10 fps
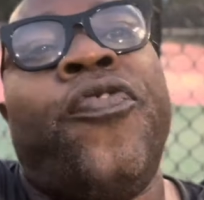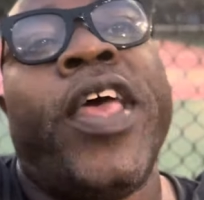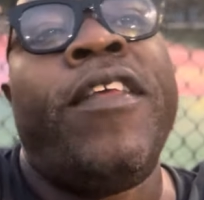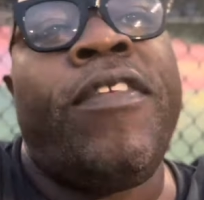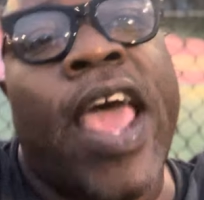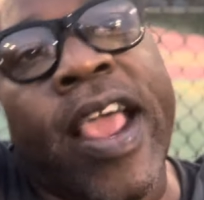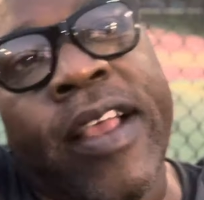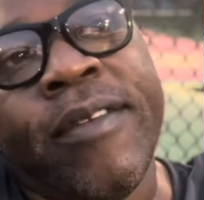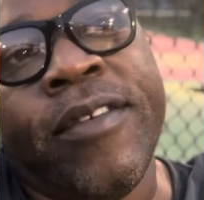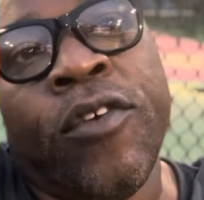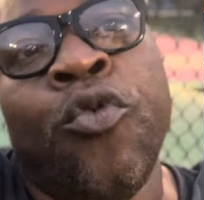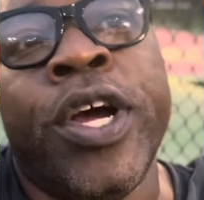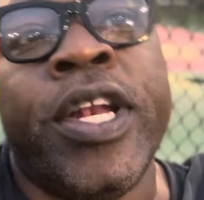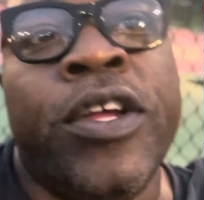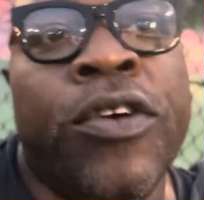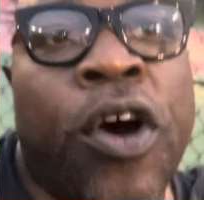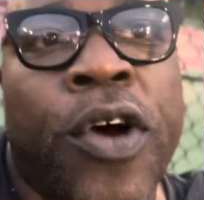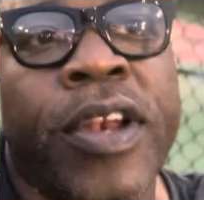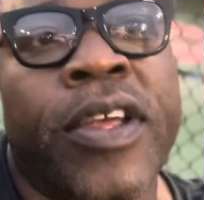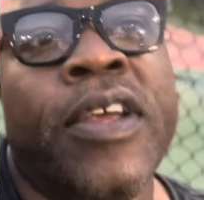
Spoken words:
this day, wouldn't you know it,